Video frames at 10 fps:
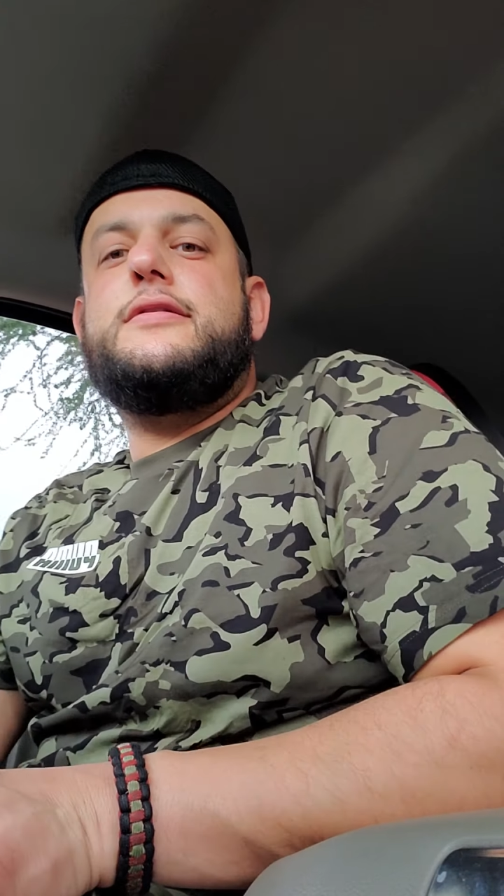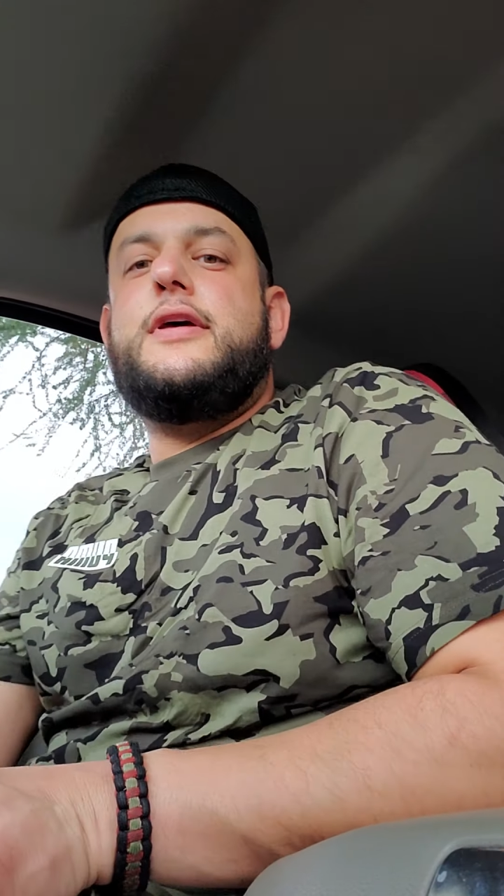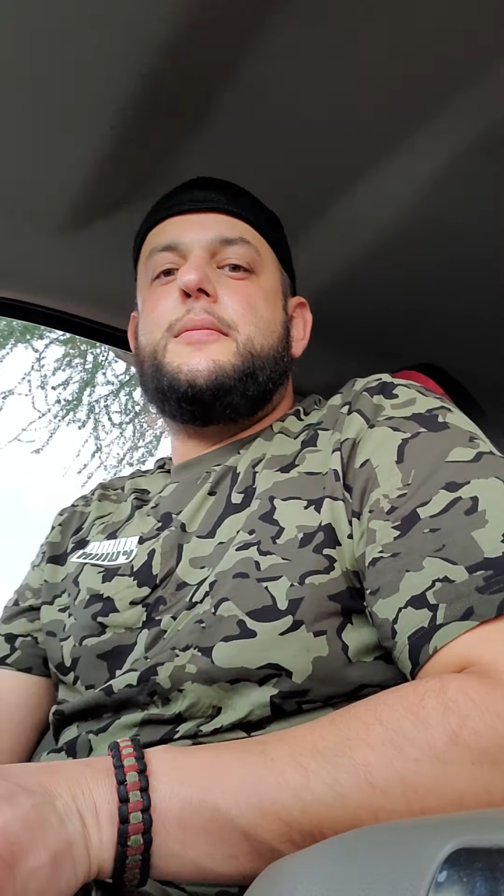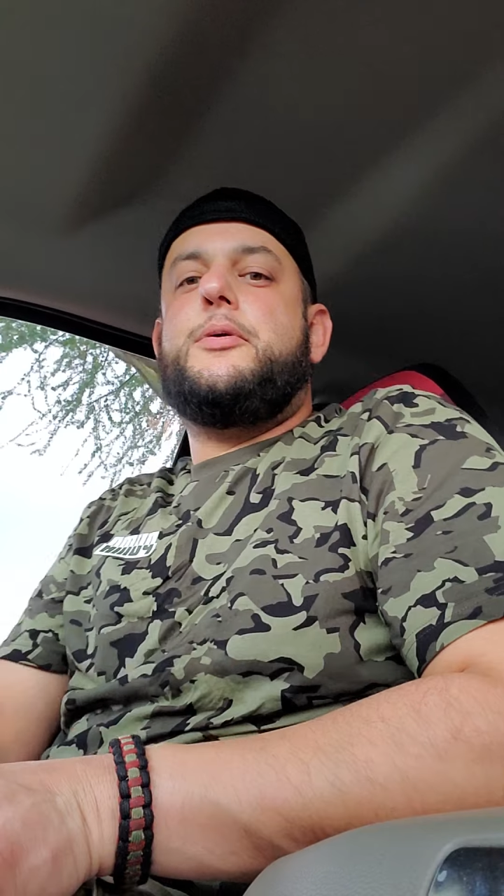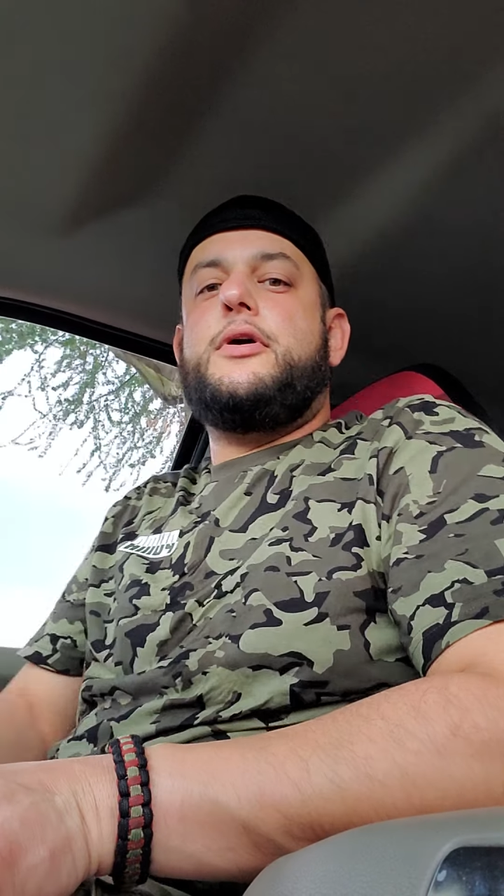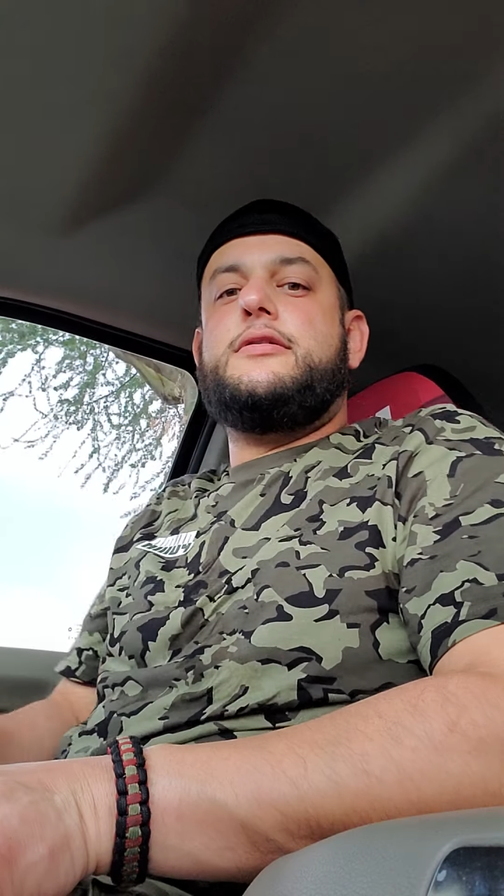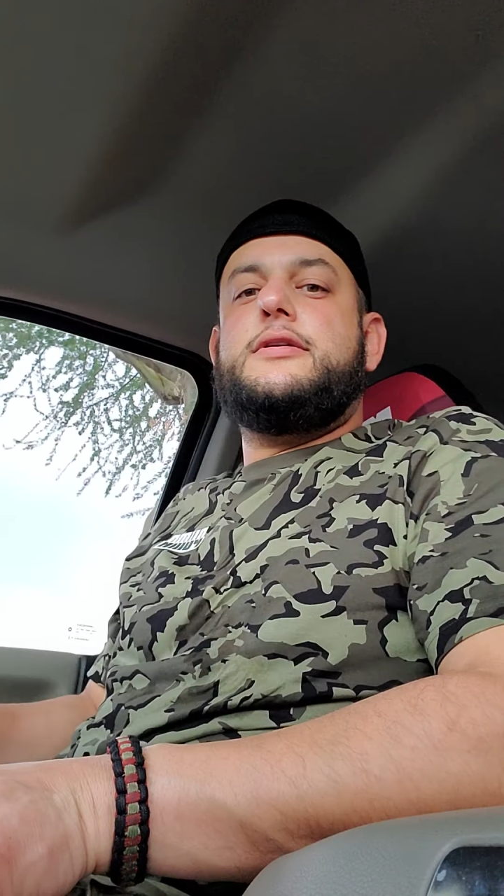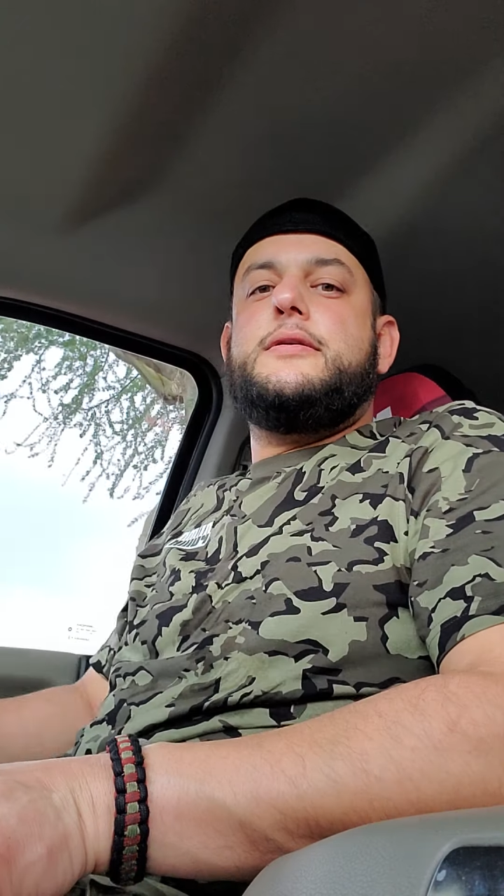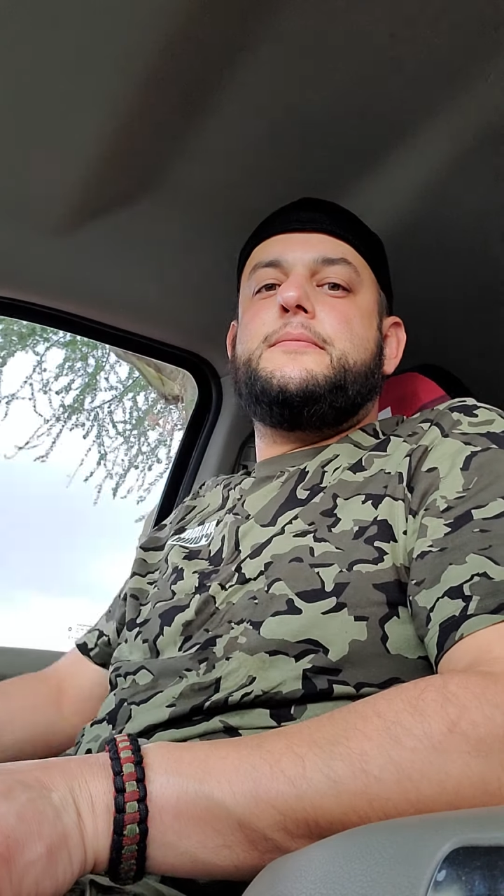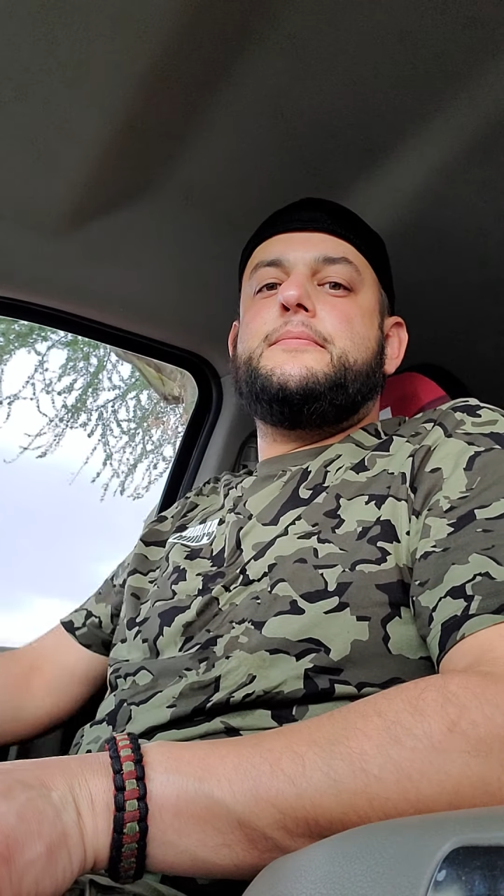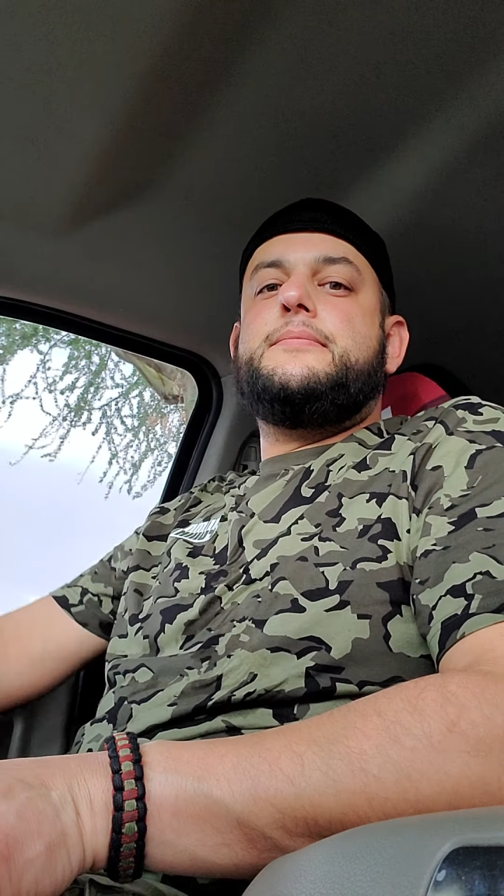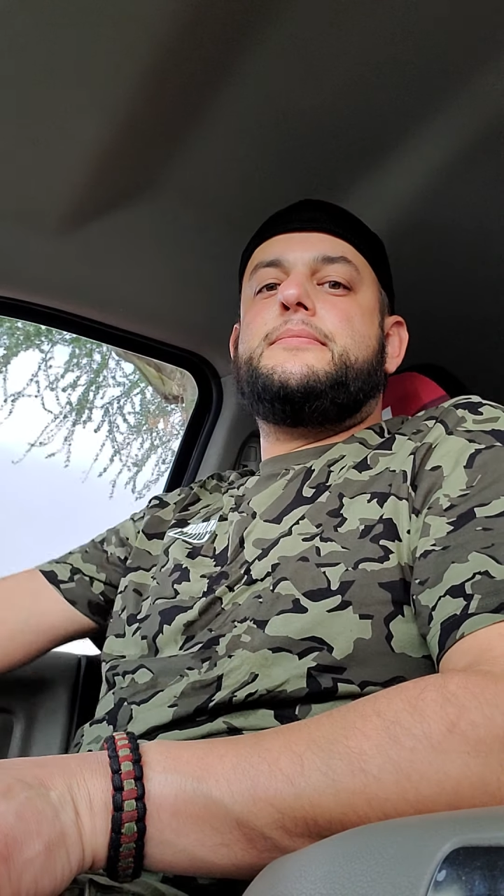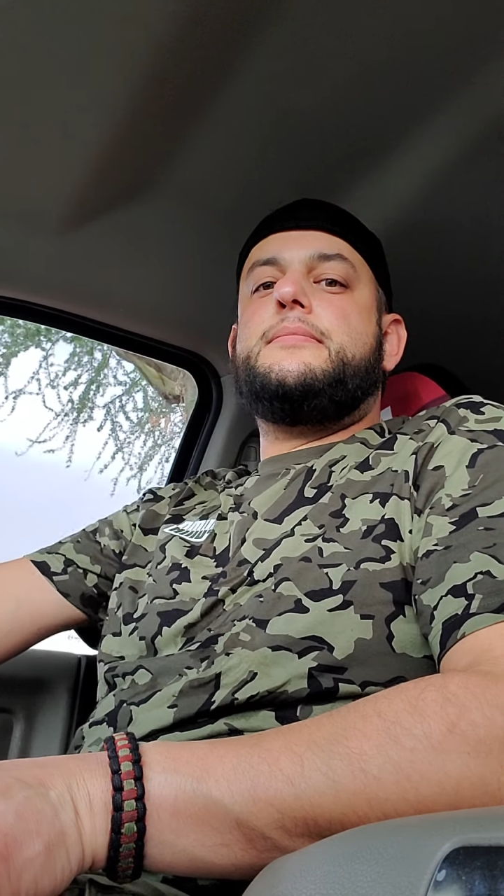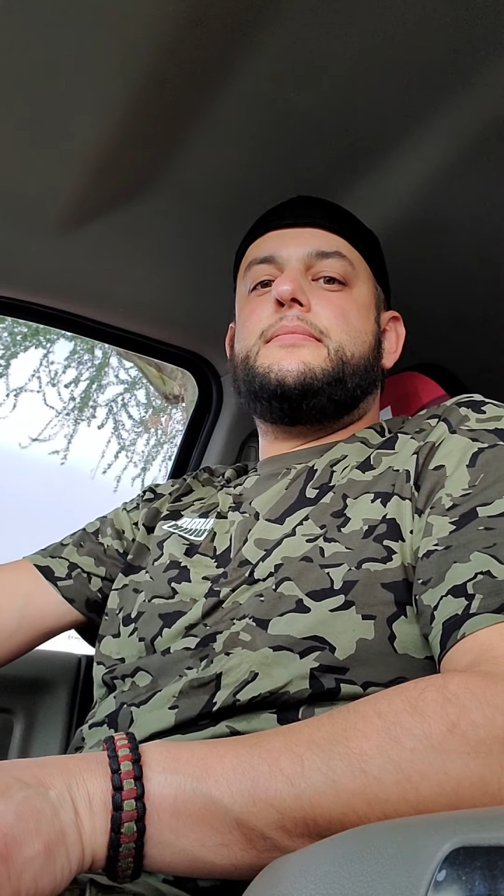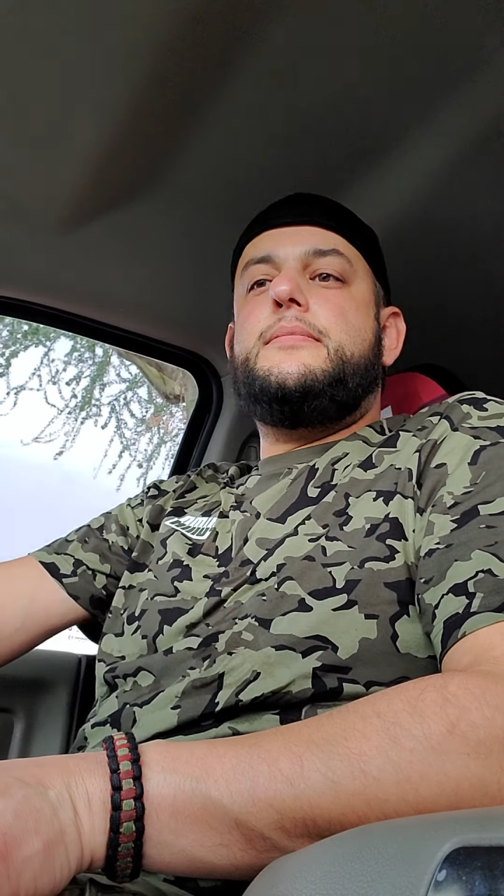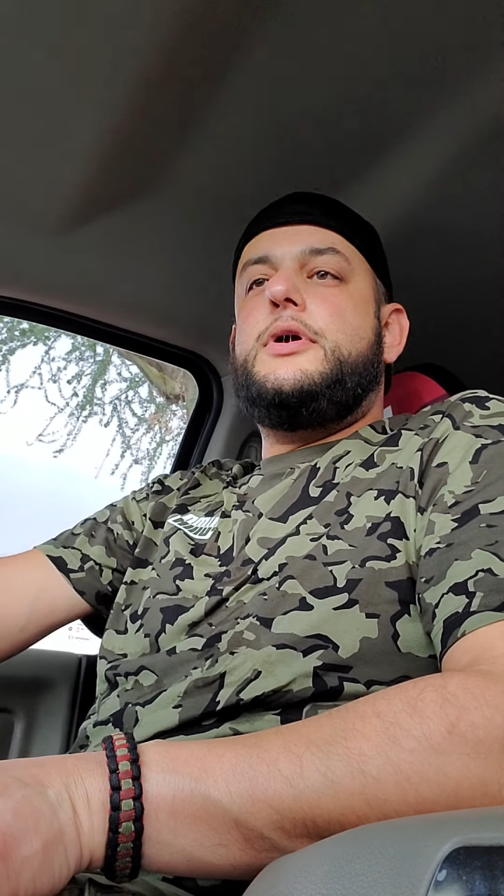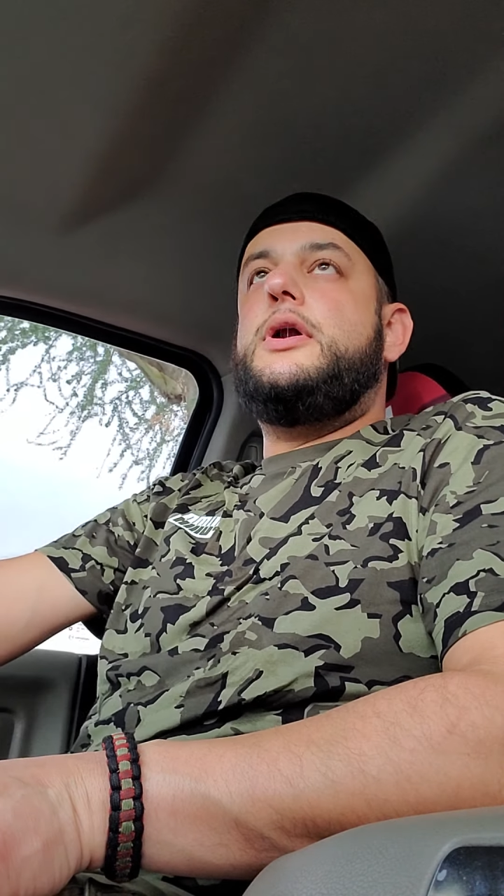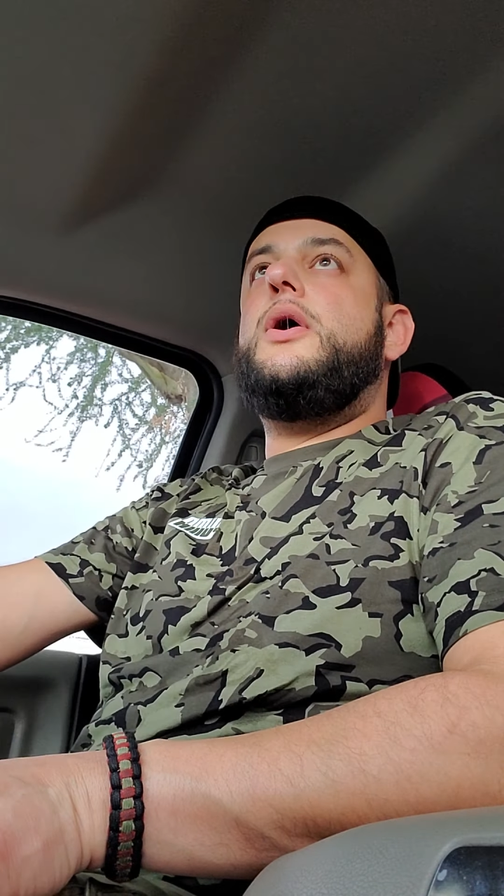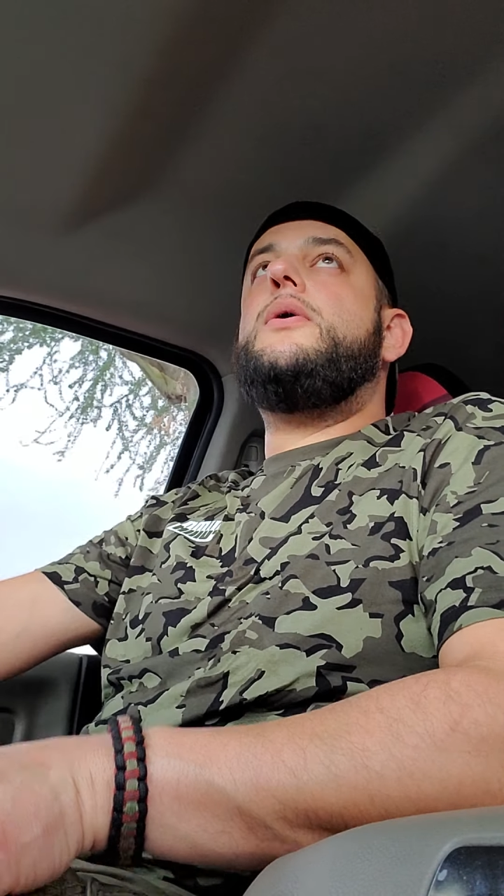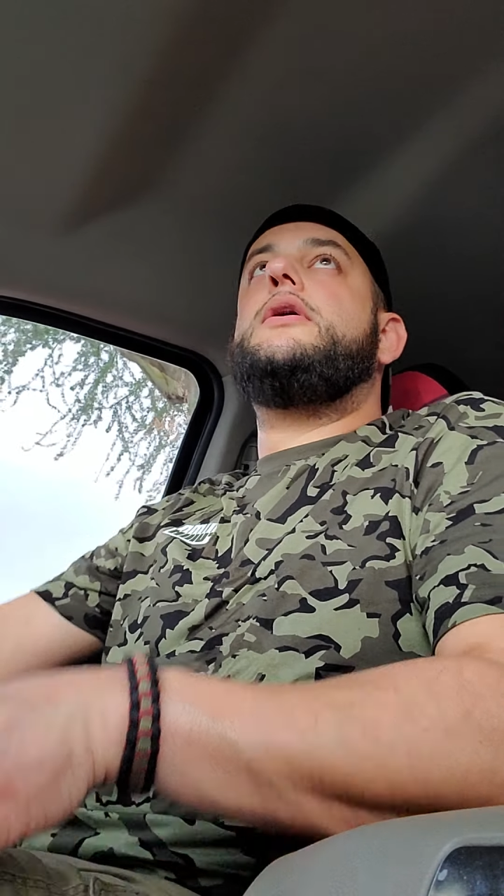same person. You know,